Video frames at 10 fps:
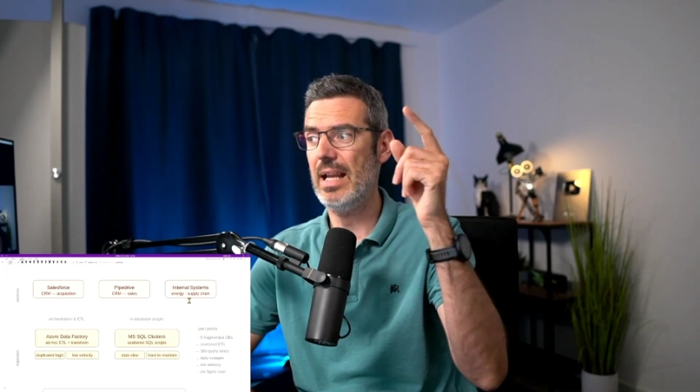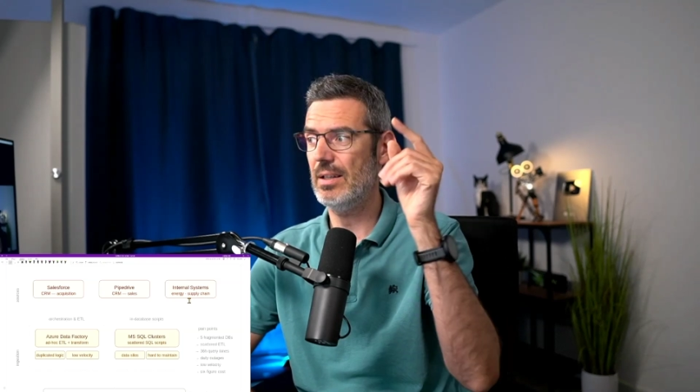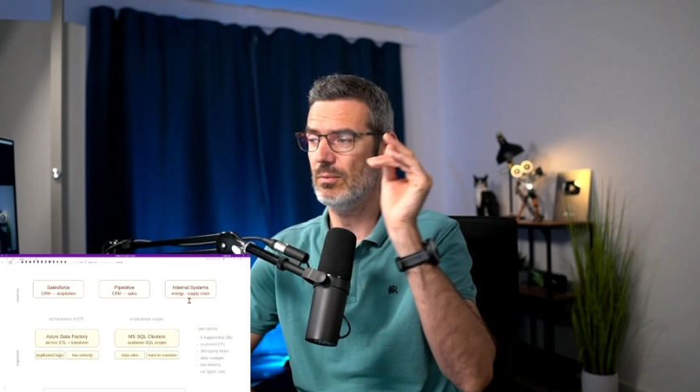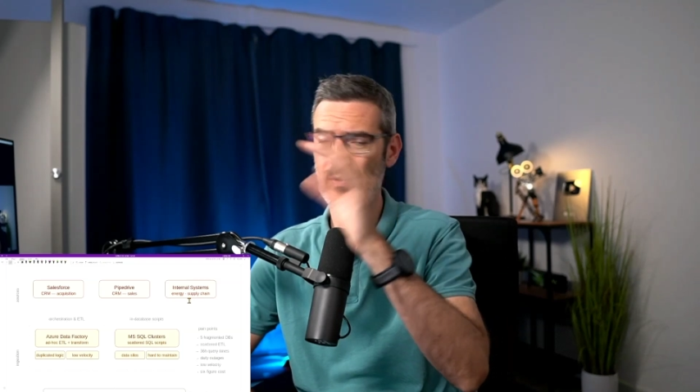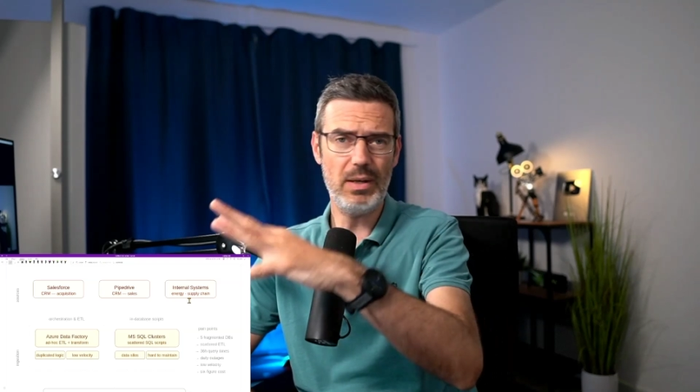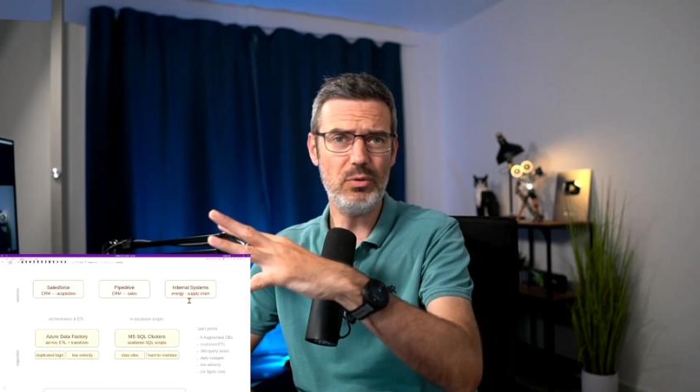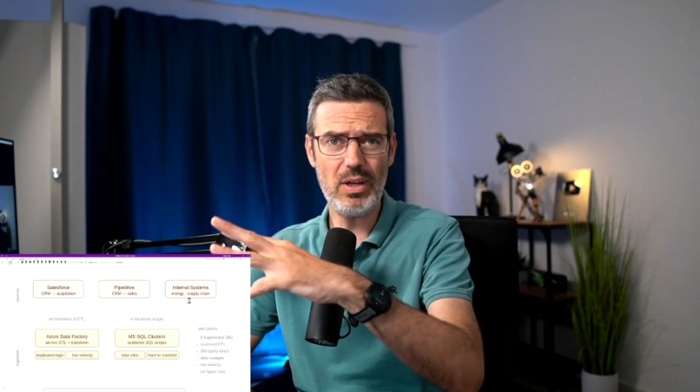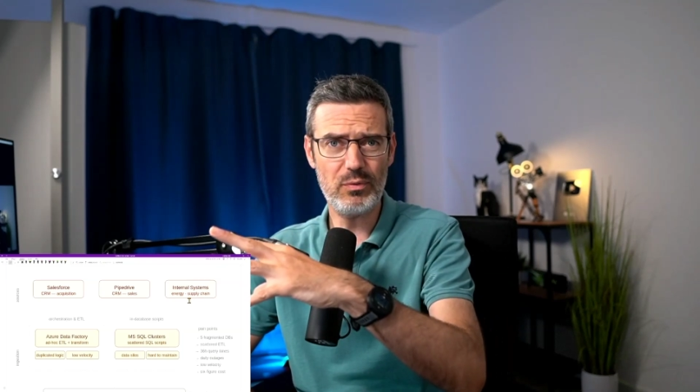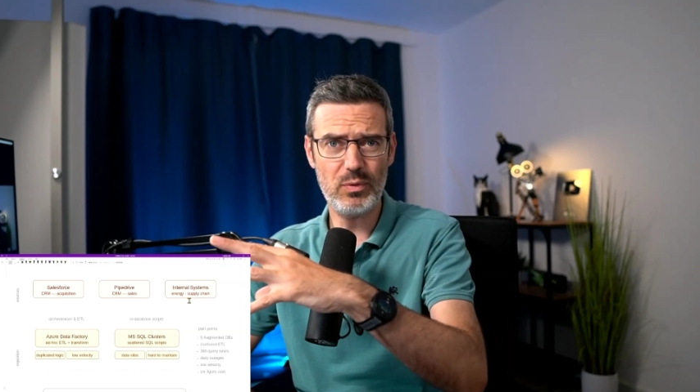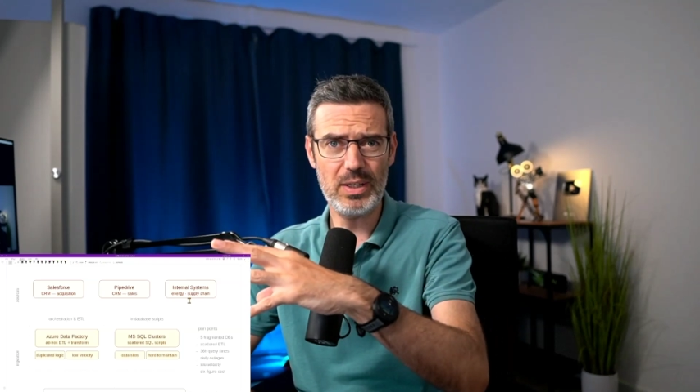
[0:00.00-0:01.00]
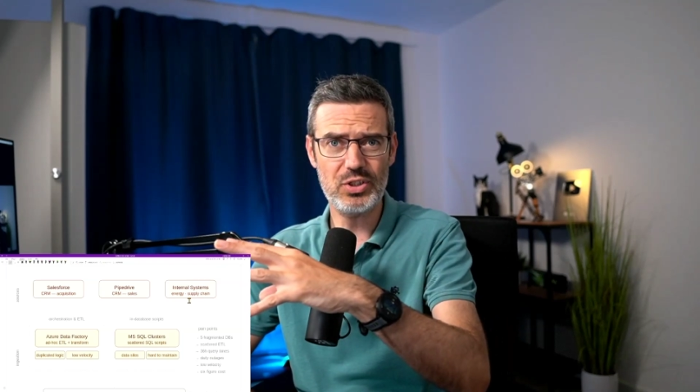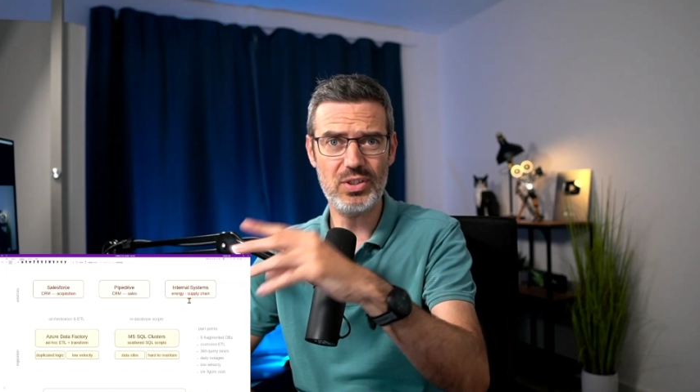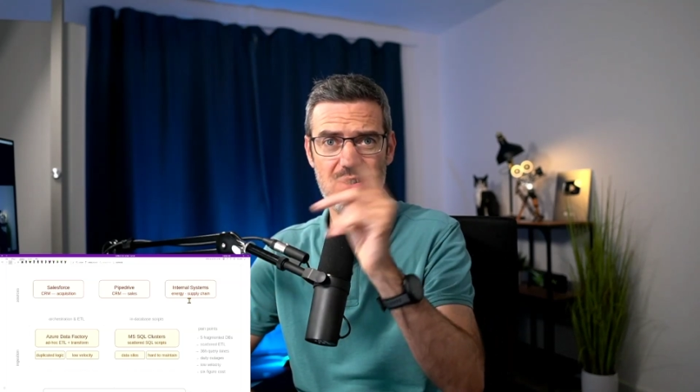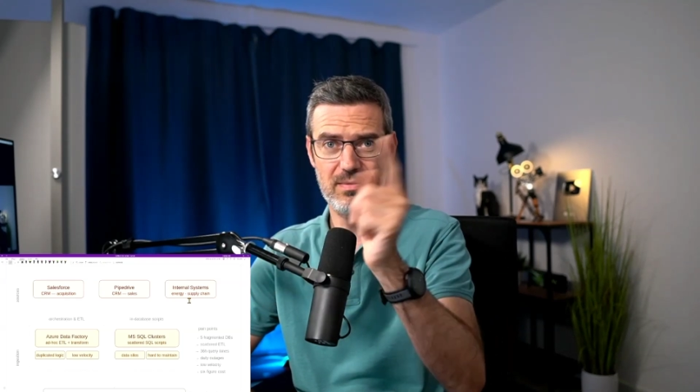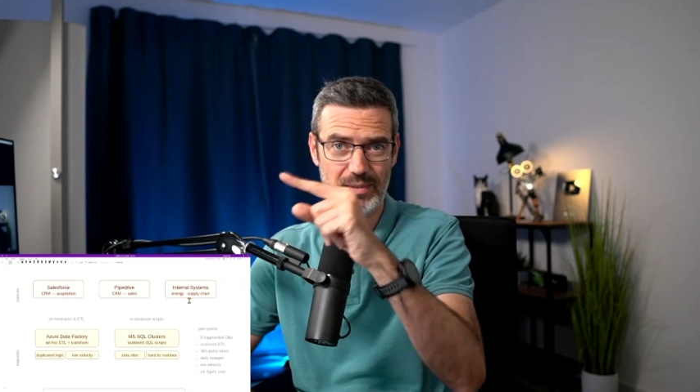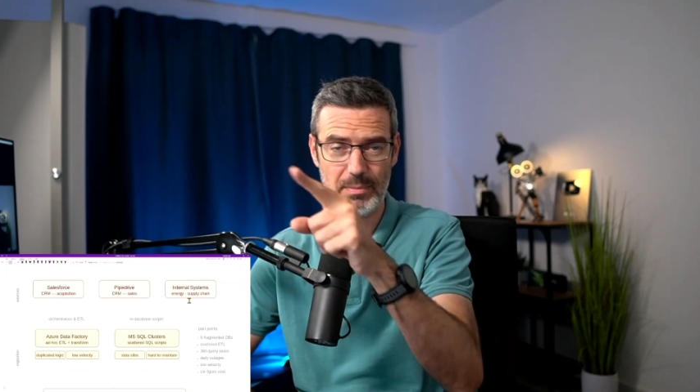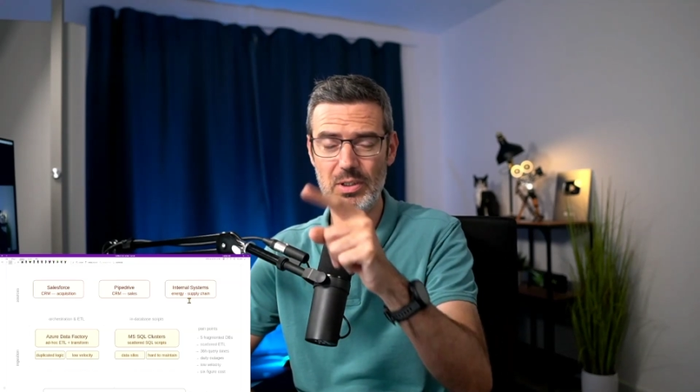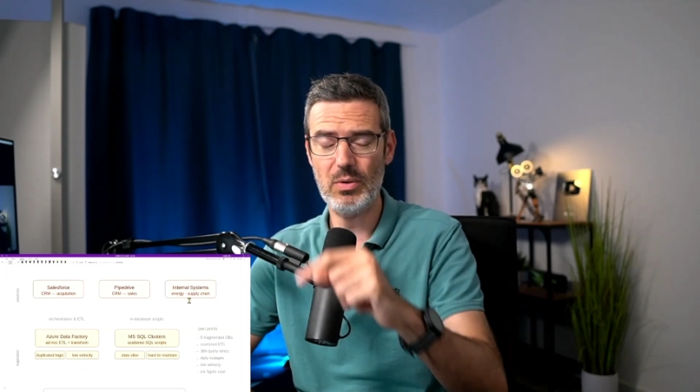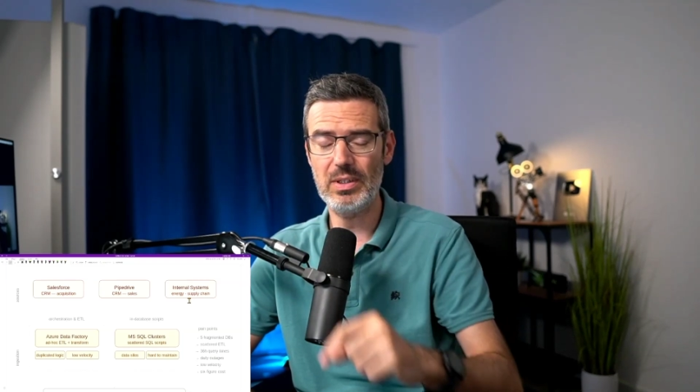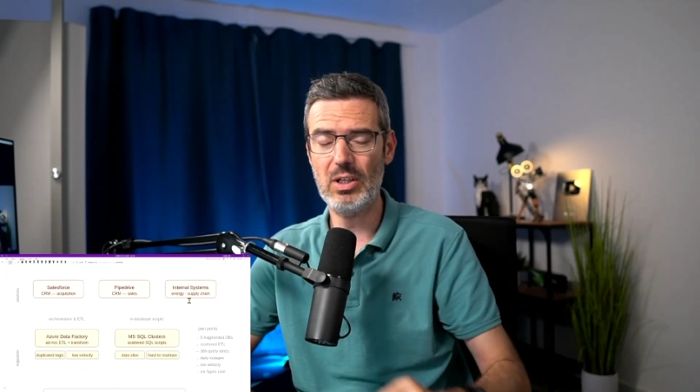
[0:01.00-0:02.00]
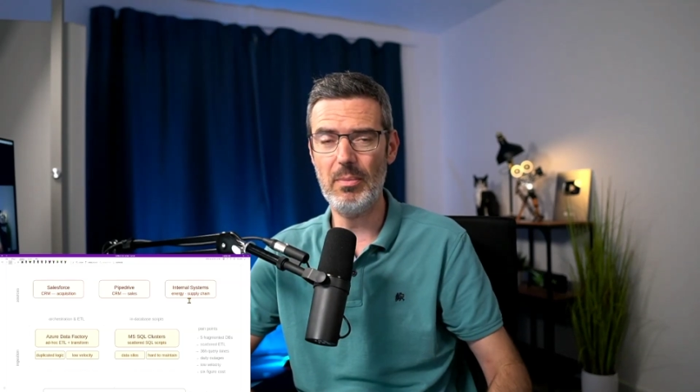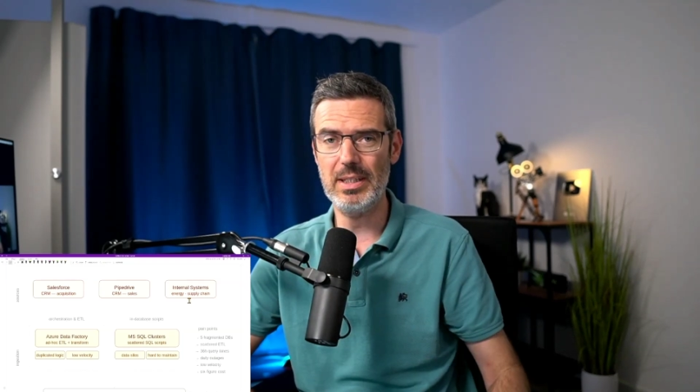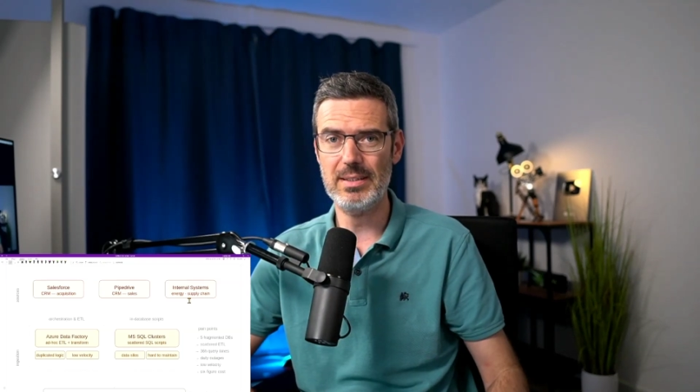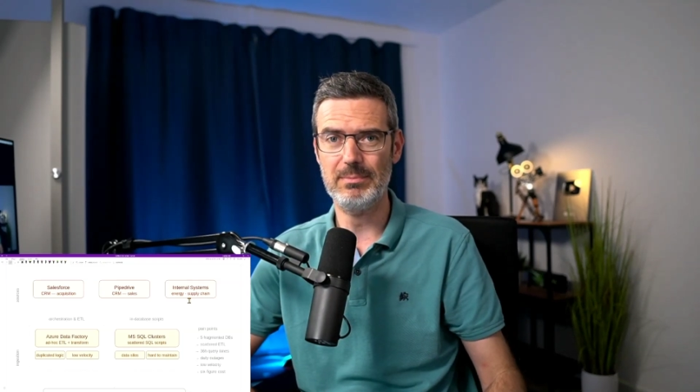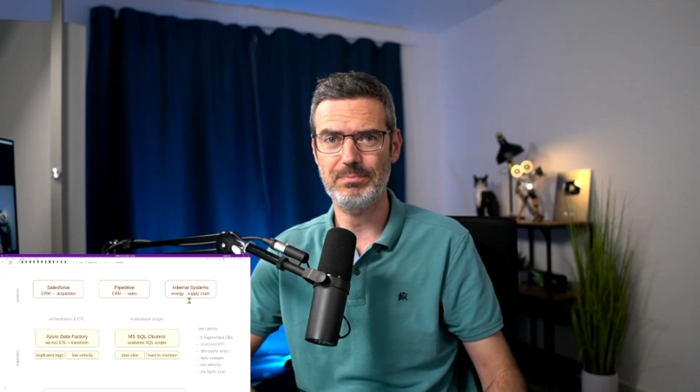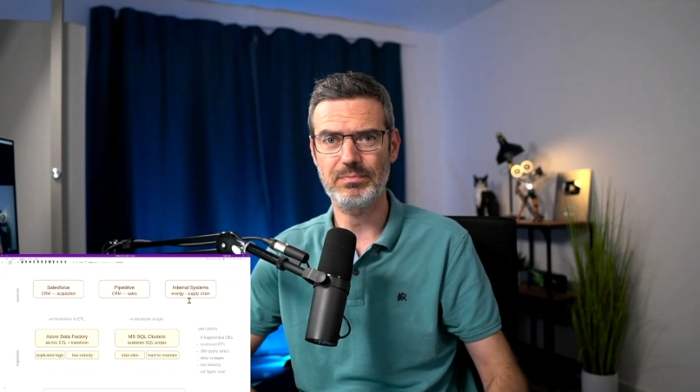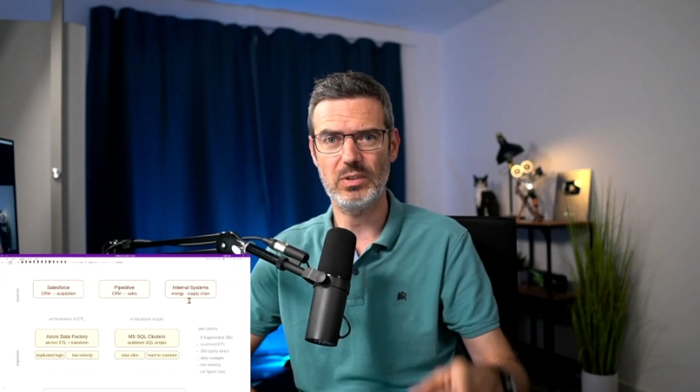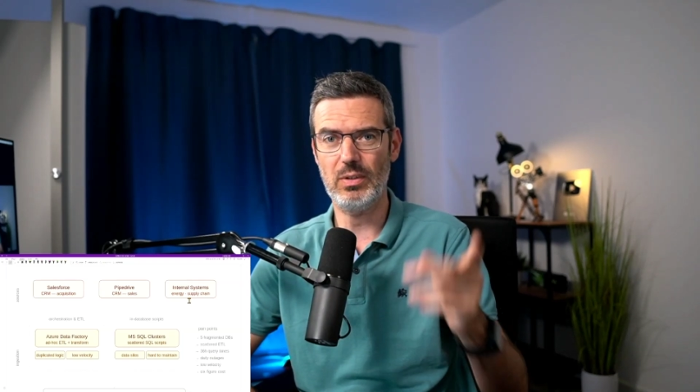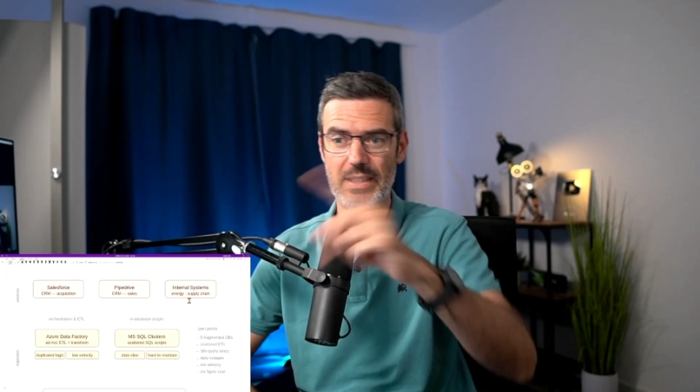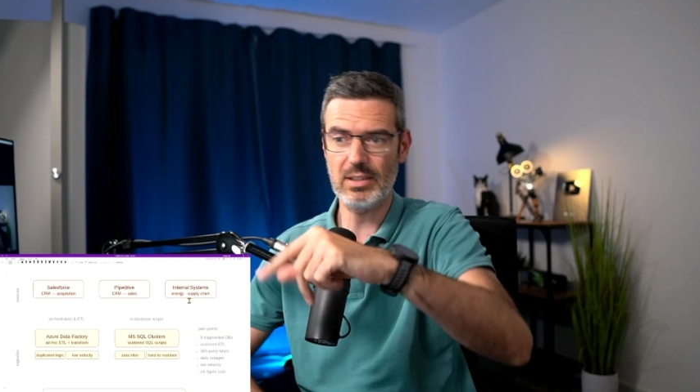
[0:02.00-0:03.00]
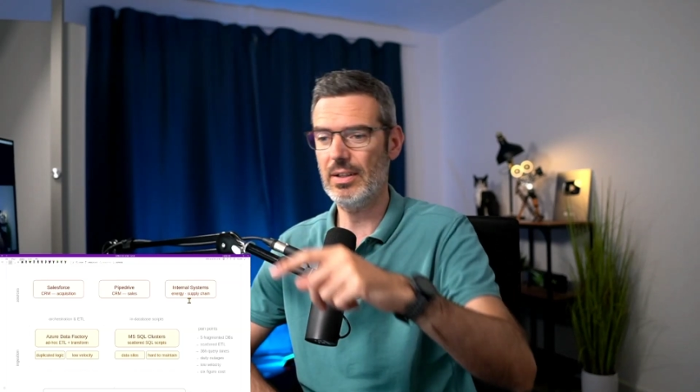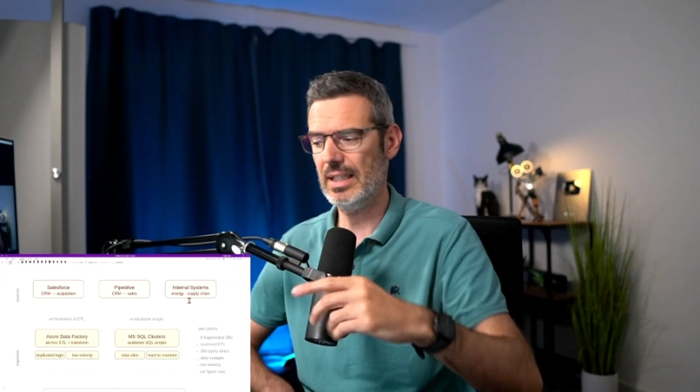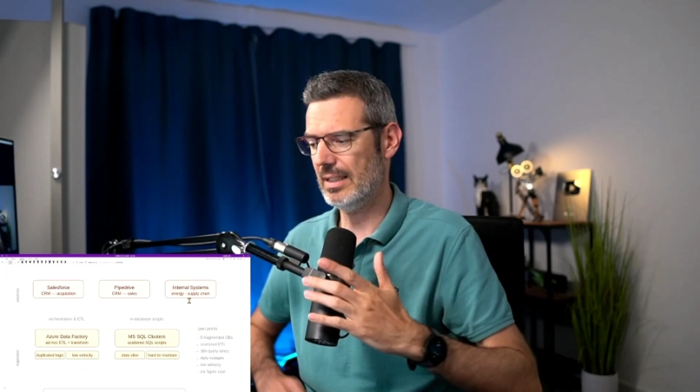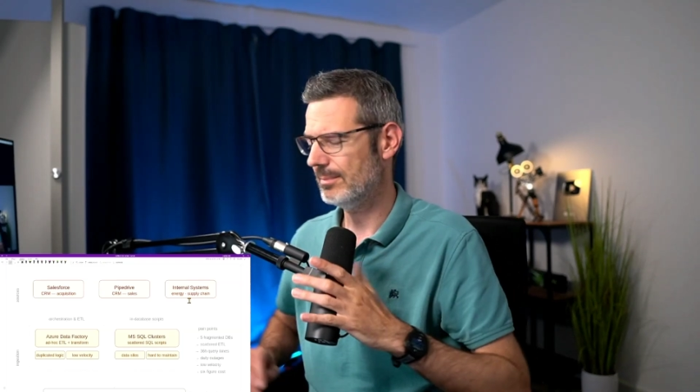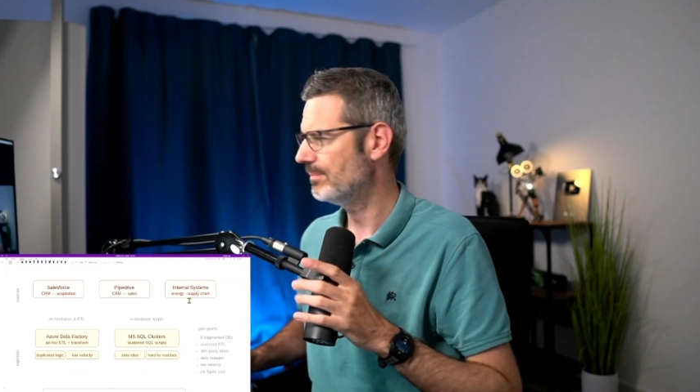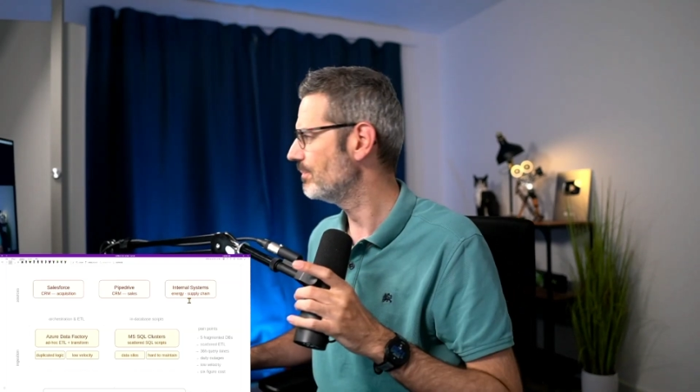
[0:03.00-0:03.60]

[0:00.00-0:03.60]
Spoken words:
And whenever you have questions, let me know in the comments. So let's look at it.